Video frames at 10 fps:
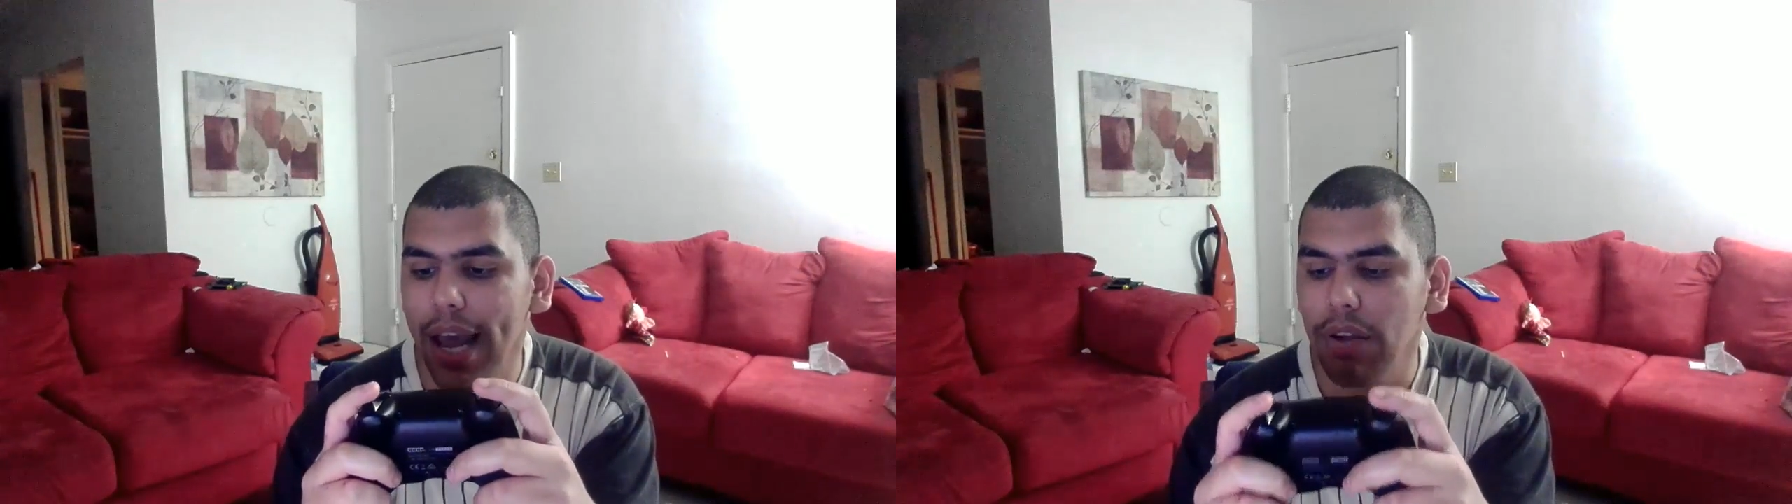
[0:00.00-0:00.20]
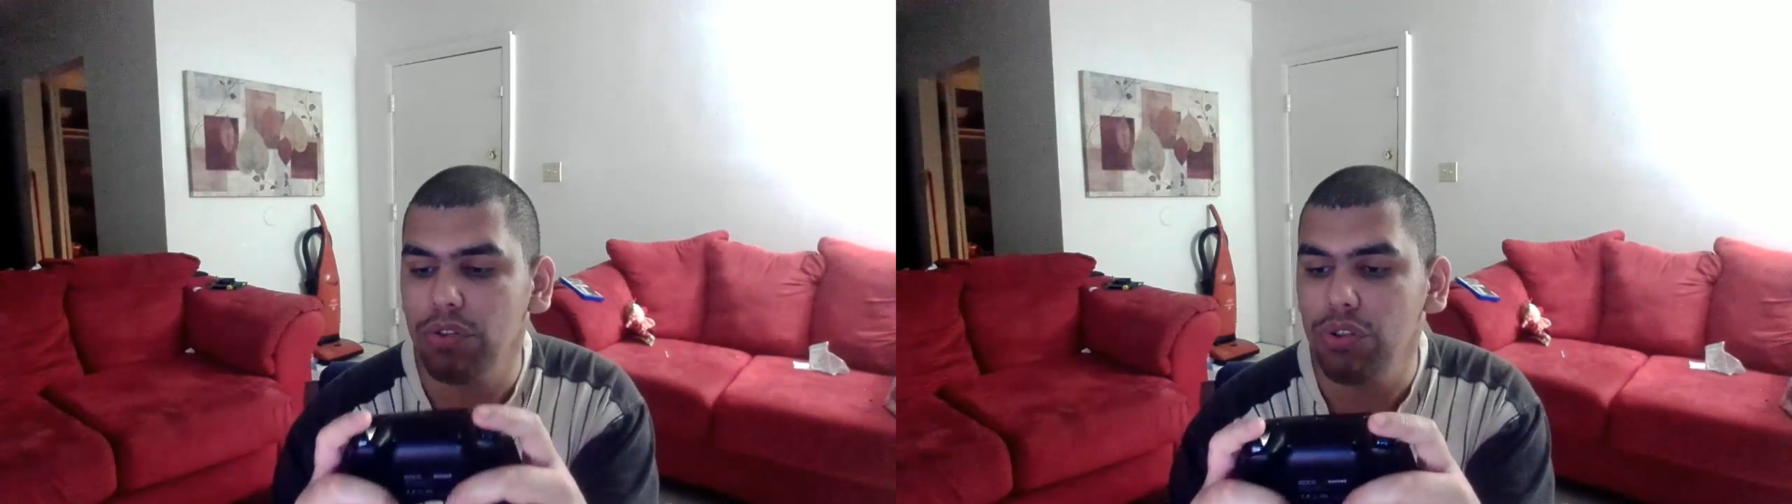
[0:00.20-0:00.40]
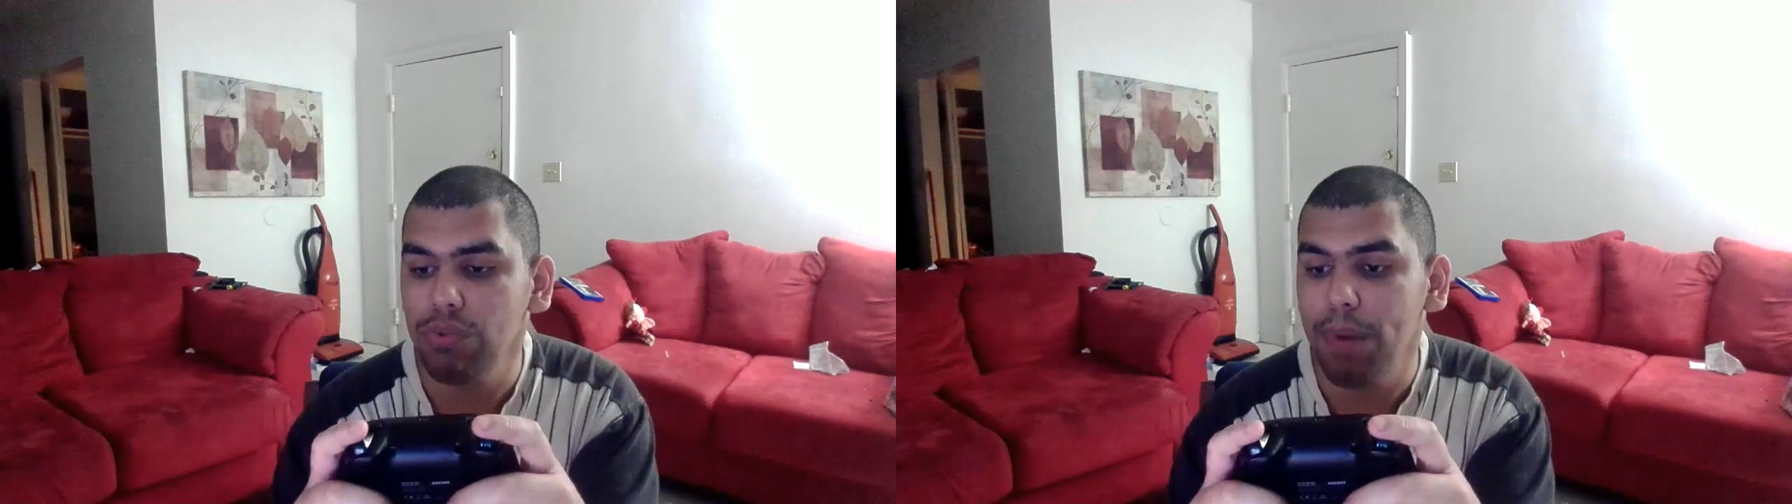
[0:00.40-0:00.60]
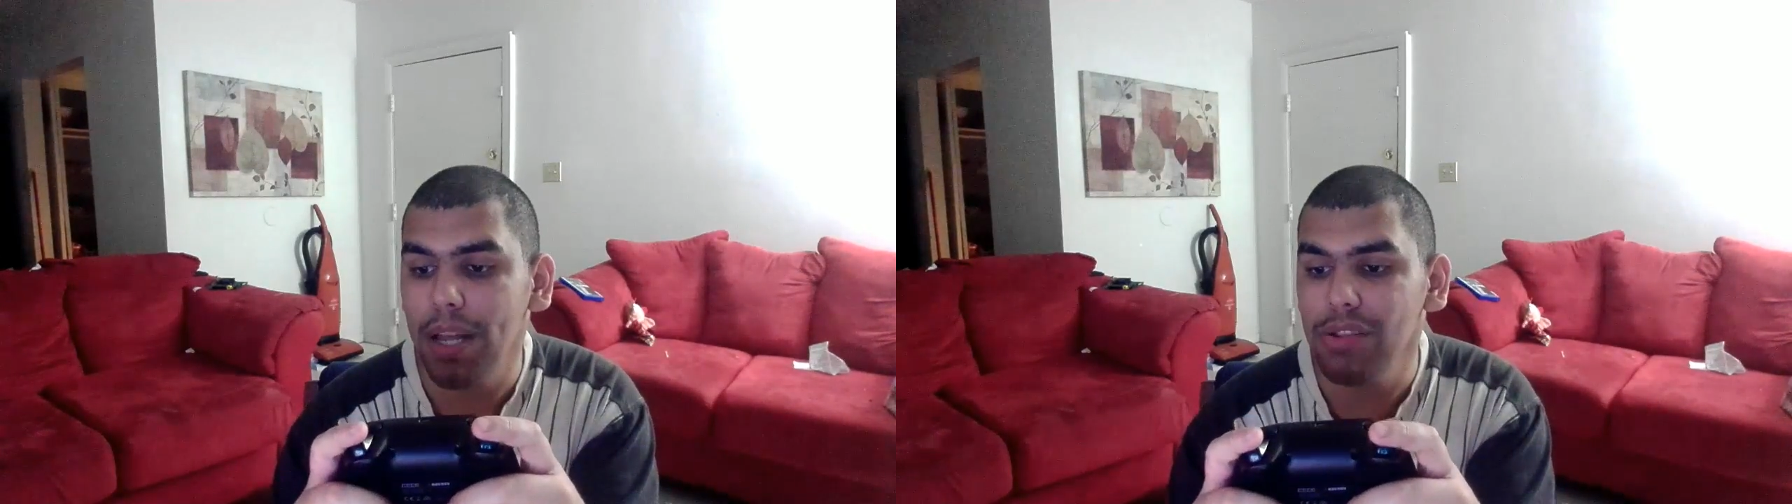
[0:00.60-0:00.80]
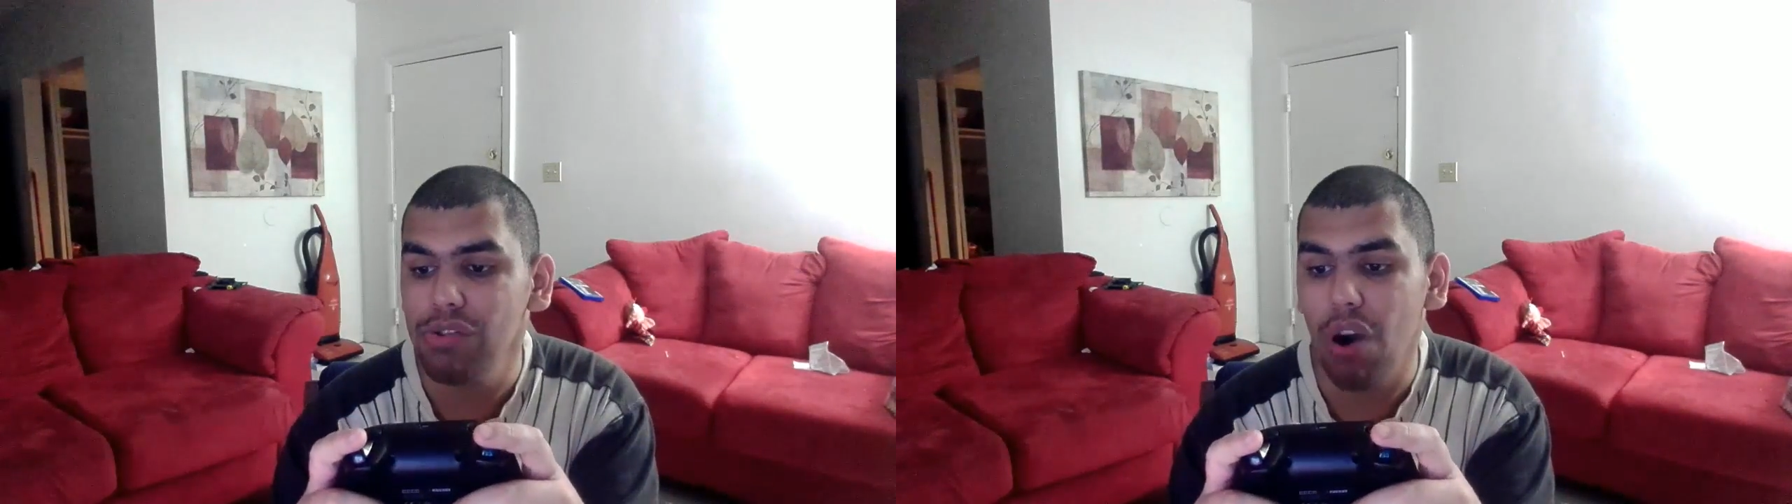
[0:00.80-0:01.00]
L2
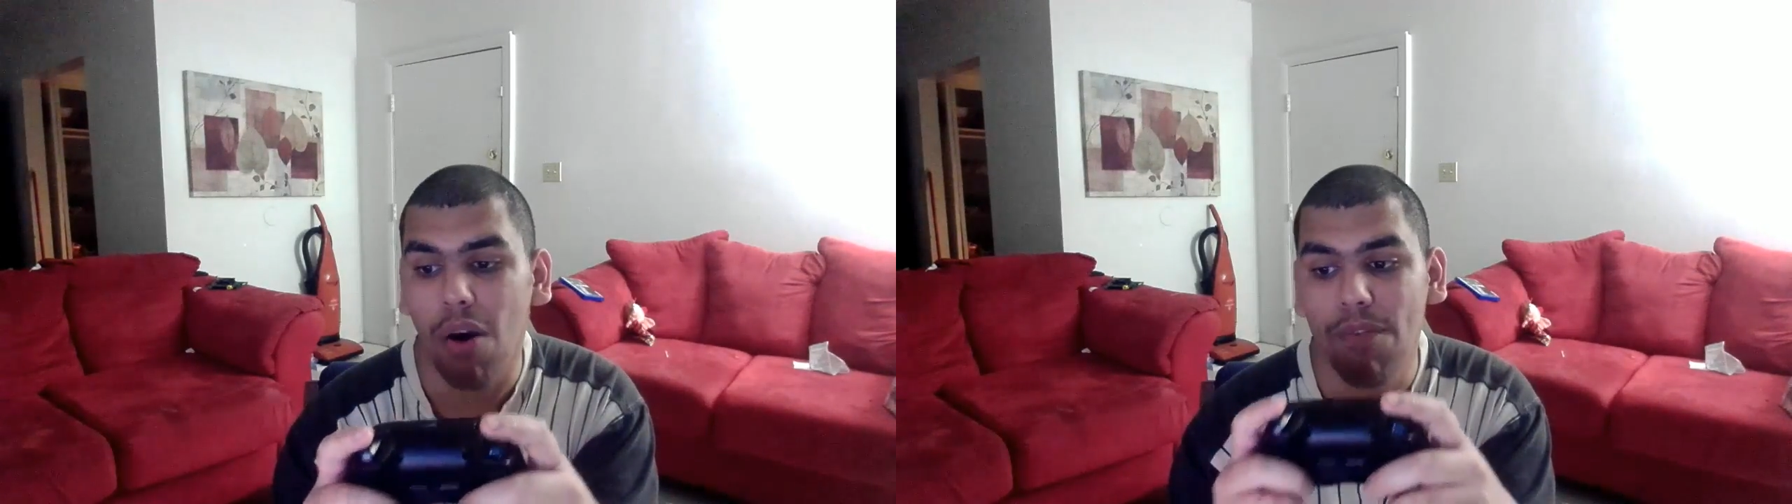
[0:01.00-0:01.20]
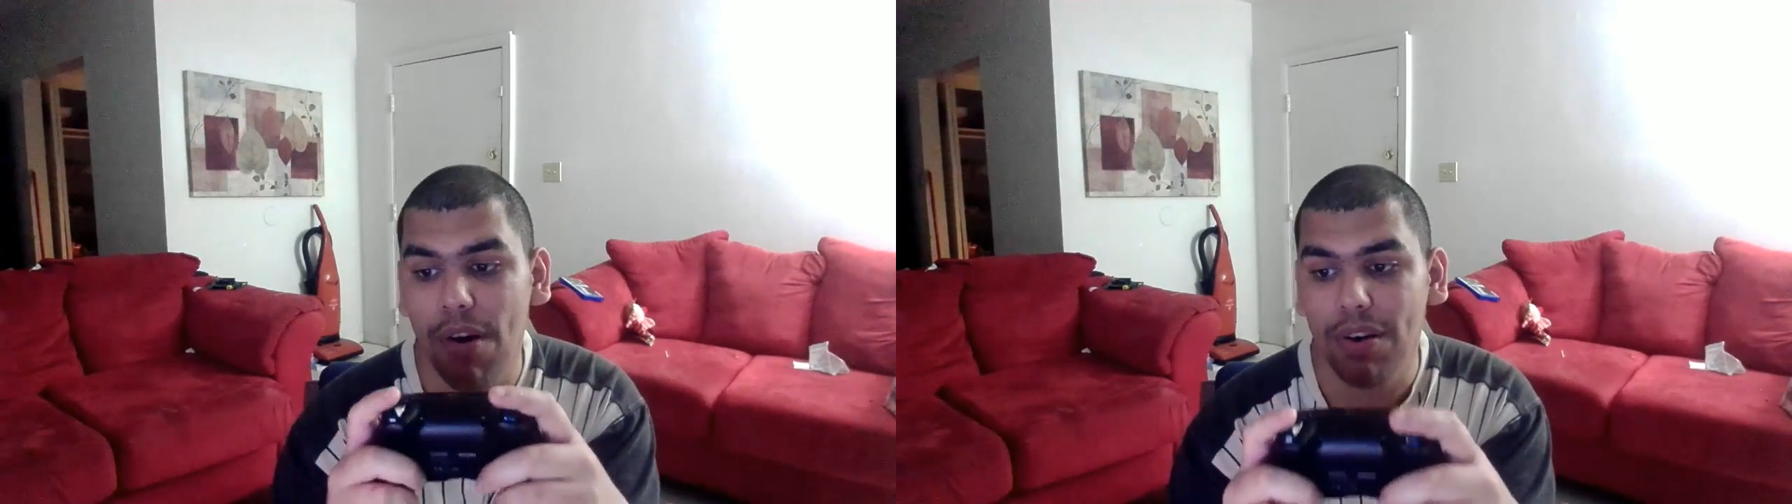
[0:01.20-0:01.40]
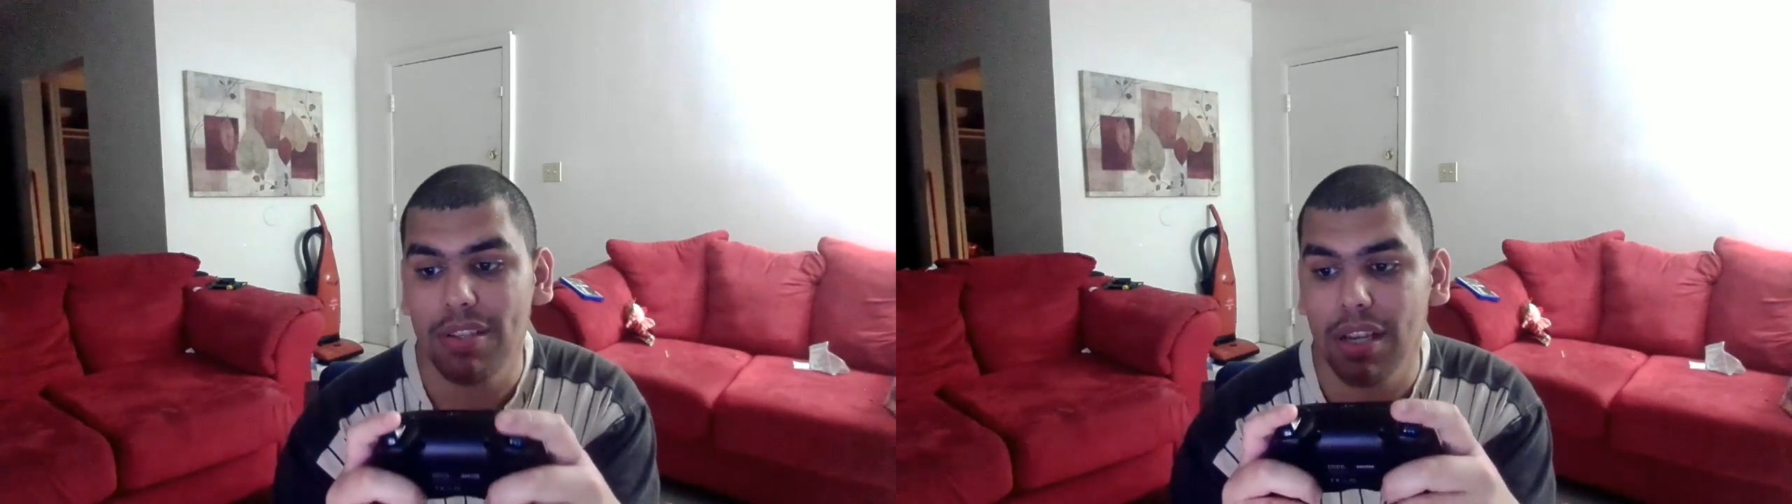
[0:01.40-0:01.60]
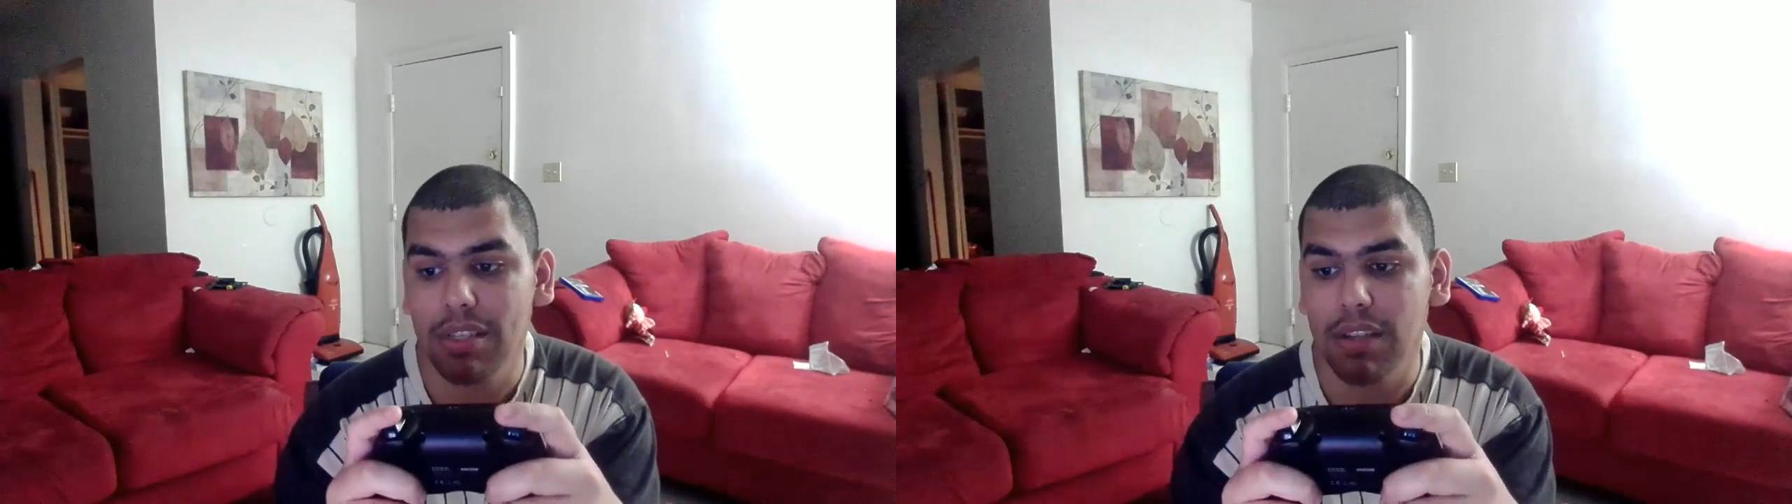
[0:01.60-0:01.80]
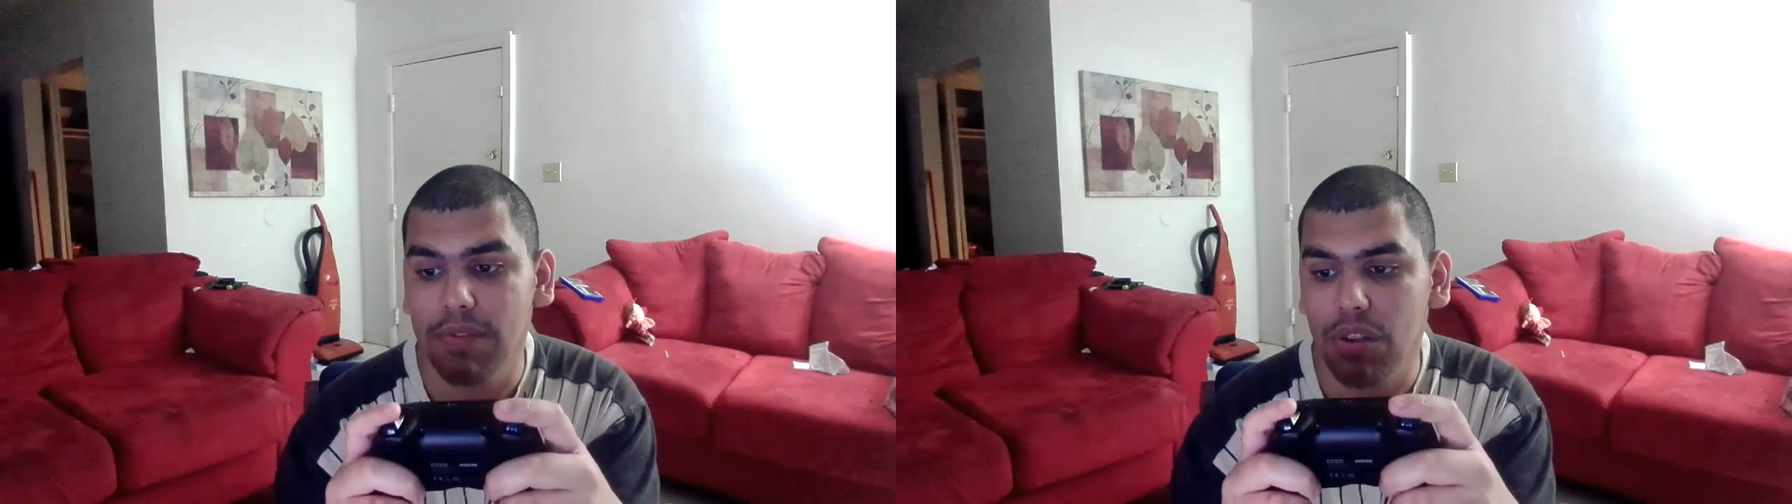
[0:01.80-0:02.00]
buttons are very sensitive.